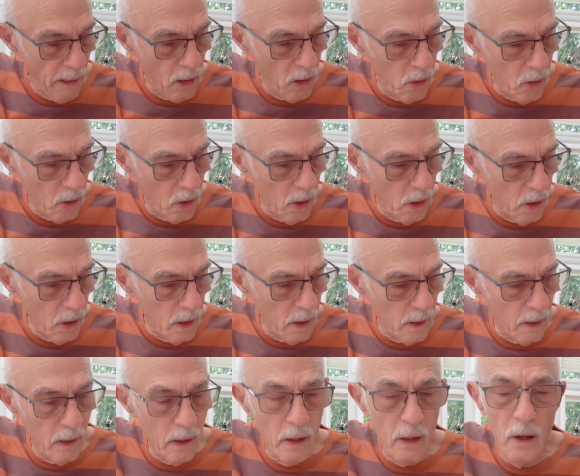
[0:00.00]

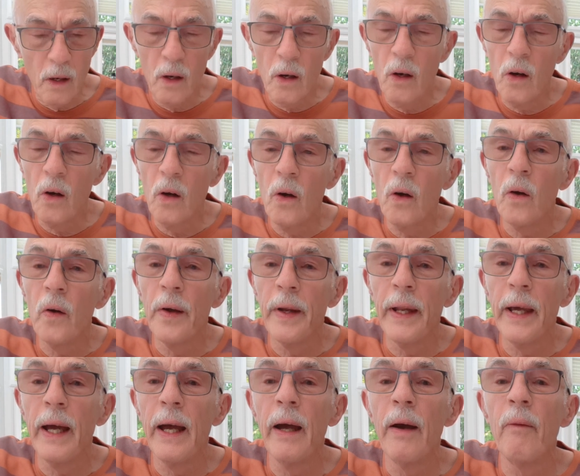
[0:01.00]
Oh, and
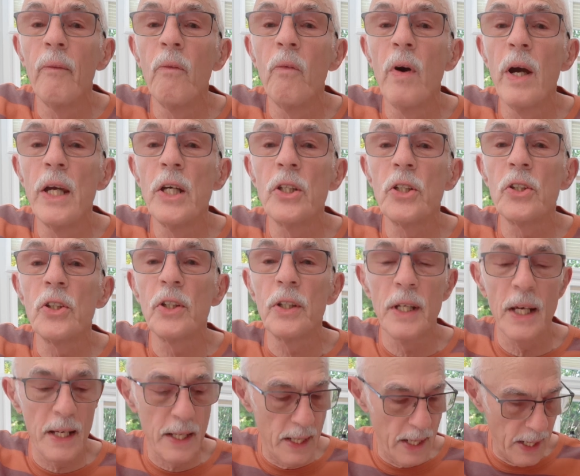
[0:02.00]
I'm wasted and
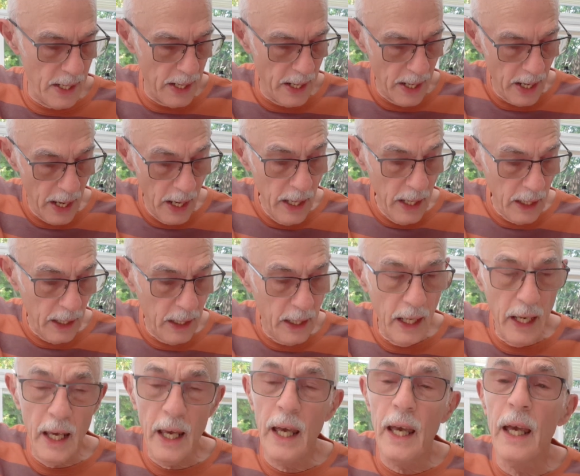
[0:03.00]
I
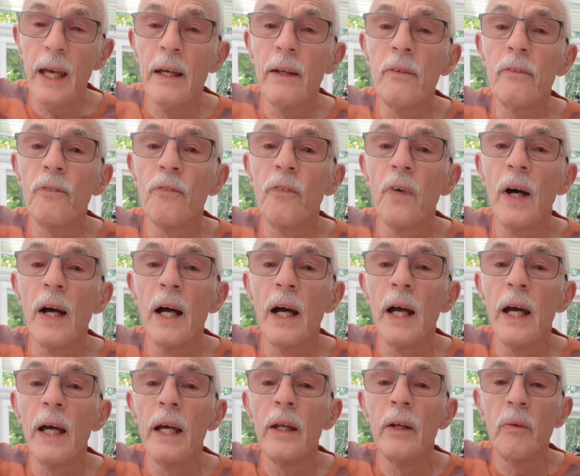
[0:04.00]
can't
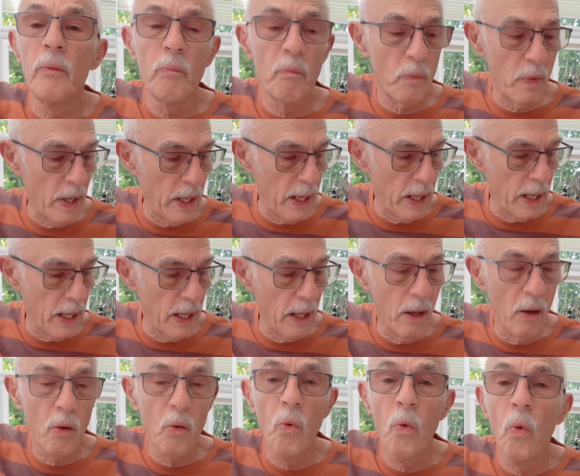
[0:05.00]
find my
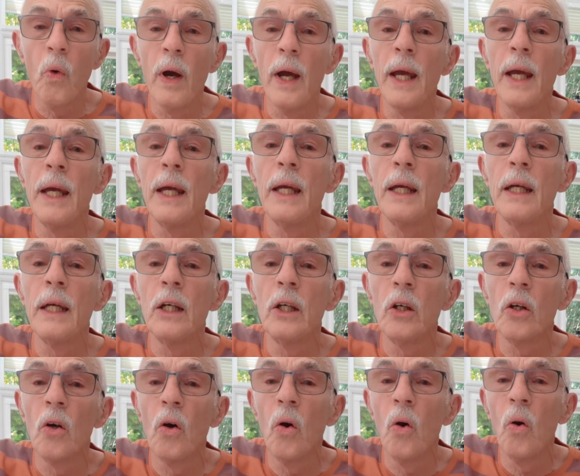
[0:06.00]
way
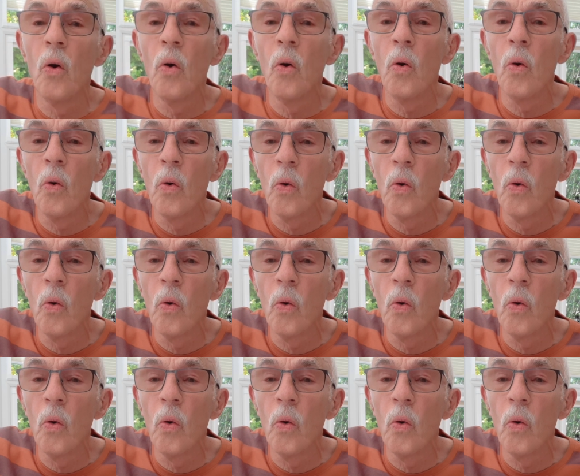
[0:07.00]
home.